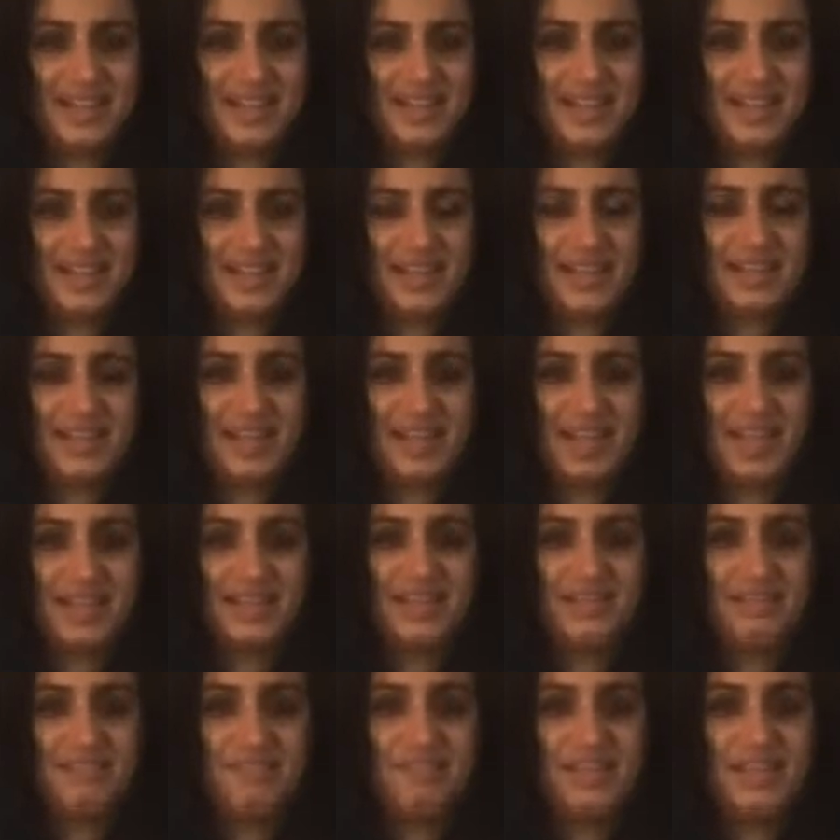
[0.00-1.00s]
Again,
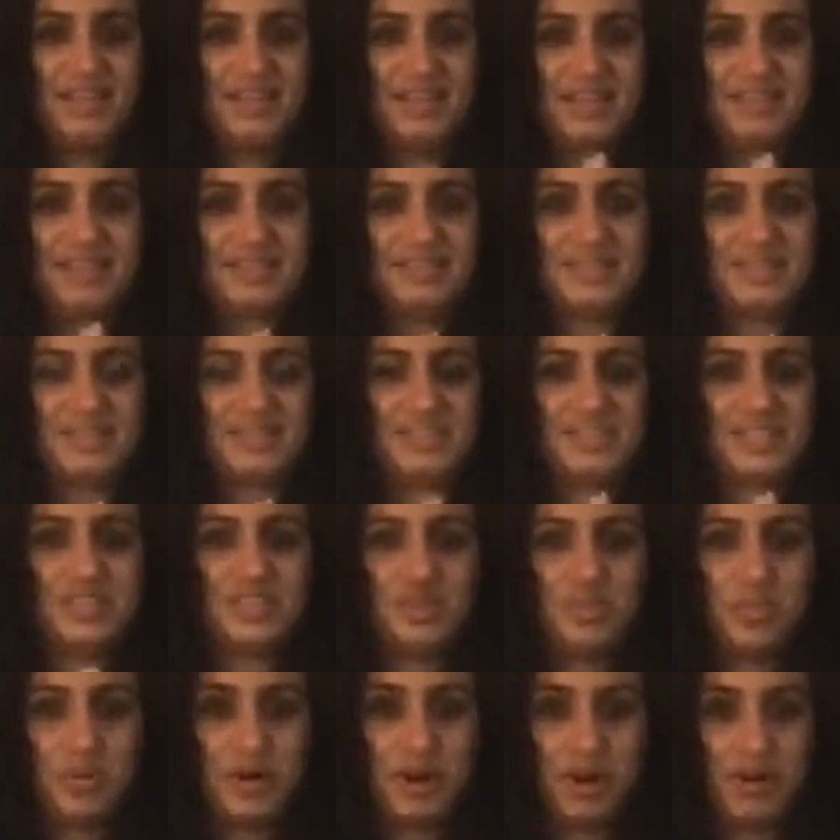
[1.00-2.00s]
the phoenix is such
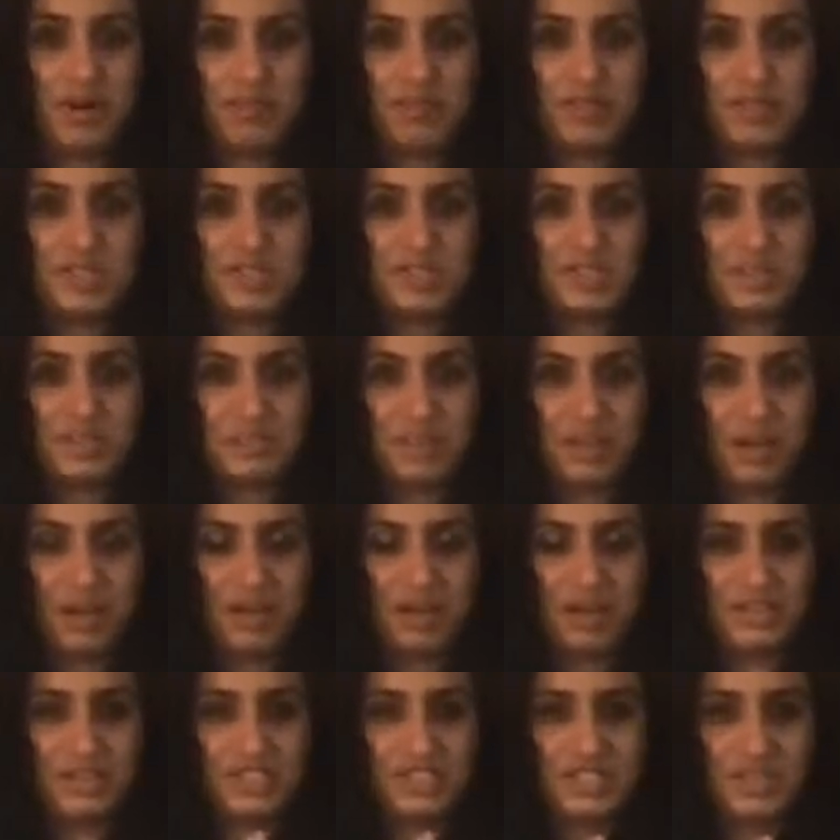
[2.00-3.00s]
a powerful
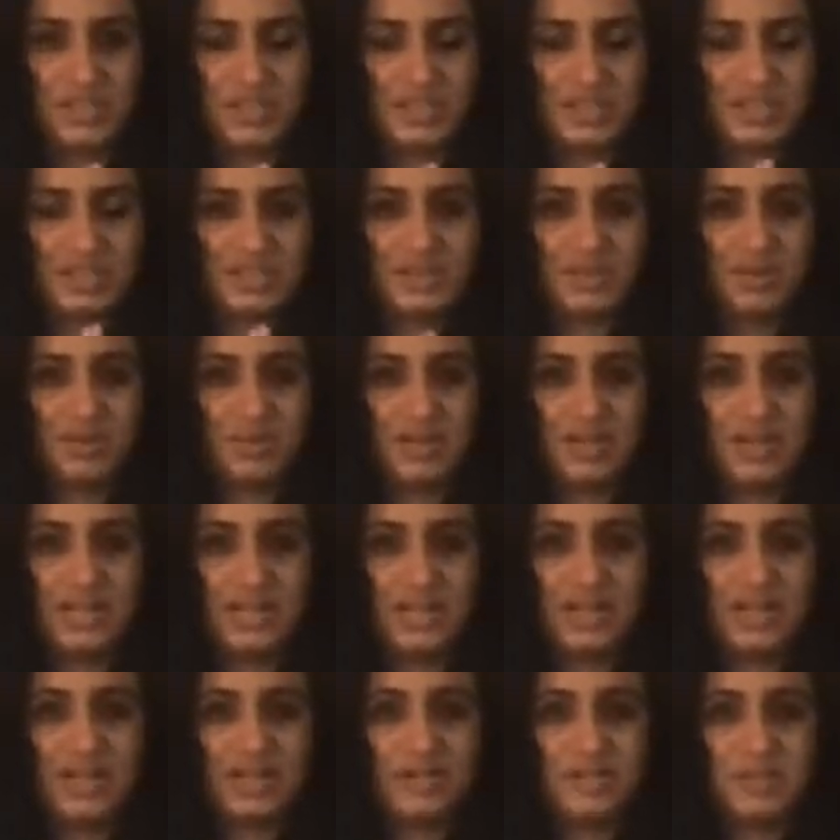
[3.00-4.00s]
symbology in so many
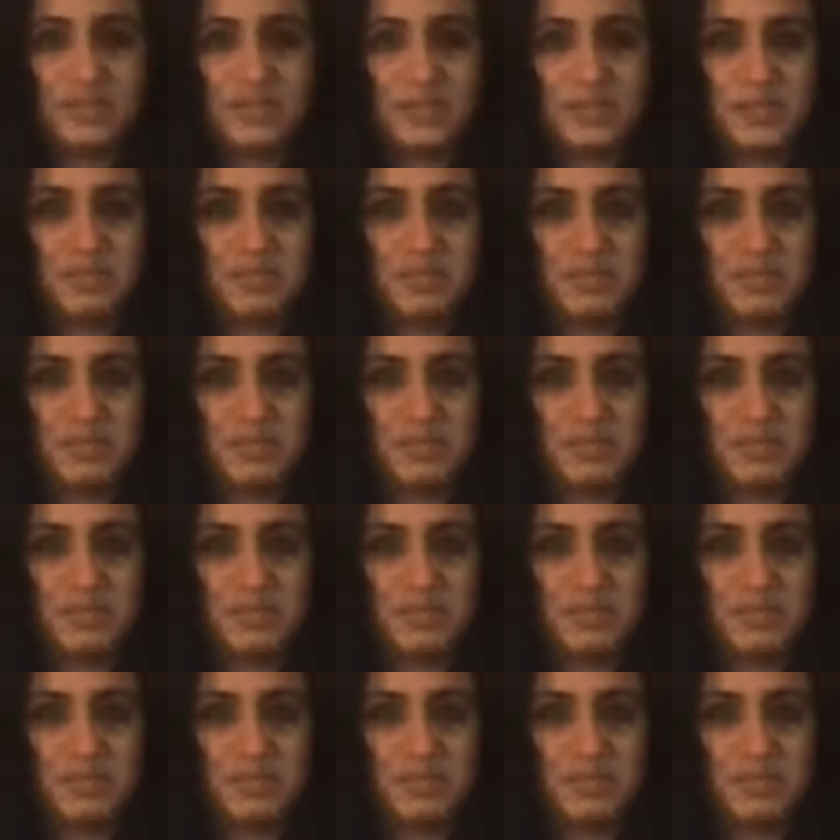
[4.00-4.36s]
cultures,